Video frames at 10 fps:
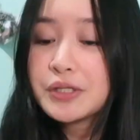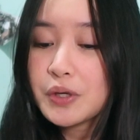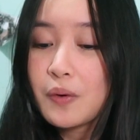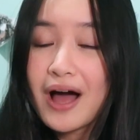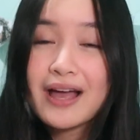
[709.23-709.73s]

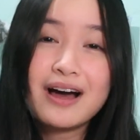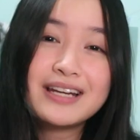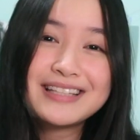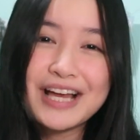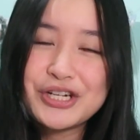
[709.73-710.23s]
So I
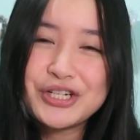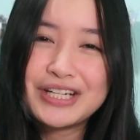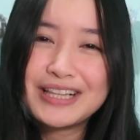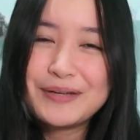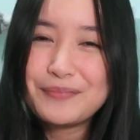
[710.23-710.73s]

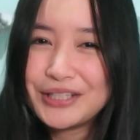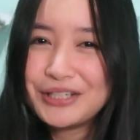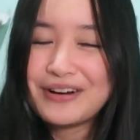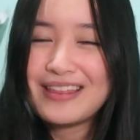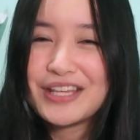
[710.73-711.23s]
unintentionally
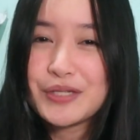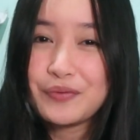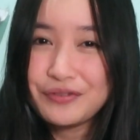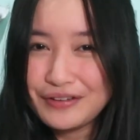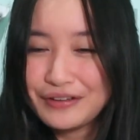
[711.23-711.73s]
buddy read this
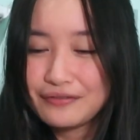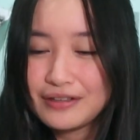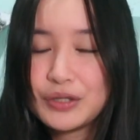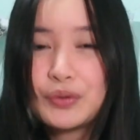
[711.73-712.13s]
with Fifi,